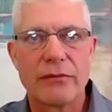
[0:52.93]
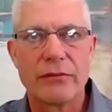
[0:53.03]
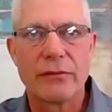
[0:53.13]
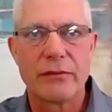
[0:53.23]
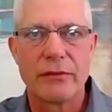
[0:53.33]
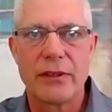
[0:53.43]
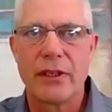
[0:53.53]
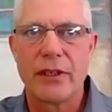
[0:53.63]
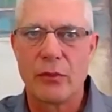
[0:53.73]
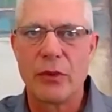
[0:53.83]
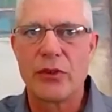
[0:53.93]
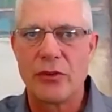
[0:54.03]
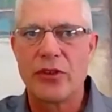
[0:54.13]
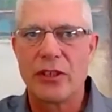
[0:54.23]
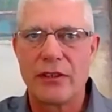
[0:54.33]
And we should
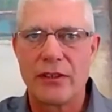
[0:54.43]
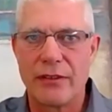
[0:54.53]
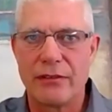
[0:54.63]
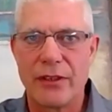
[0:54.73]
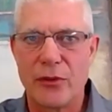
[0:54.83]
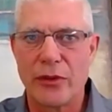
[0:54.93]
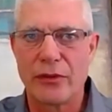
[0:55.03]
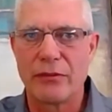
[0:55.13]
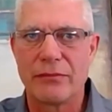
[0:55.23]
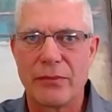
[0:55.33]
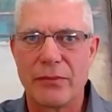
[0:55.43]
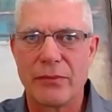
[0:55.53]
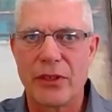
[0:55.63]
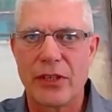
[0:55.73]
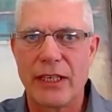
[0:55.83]
say that in the northern parts of
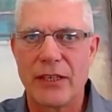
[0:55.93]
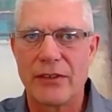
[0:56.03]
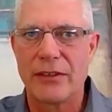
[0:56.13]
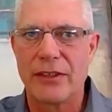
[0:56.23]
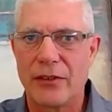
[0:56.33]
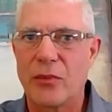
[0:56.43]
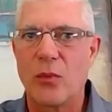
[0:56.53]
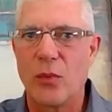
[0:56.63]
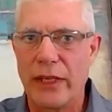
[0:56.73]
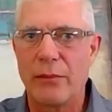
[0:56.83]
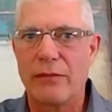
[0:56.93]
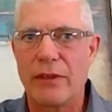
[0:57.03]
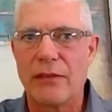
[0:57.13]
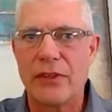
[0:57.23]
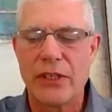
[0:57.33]
Canada, that's way above
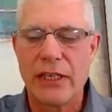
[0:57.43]
average.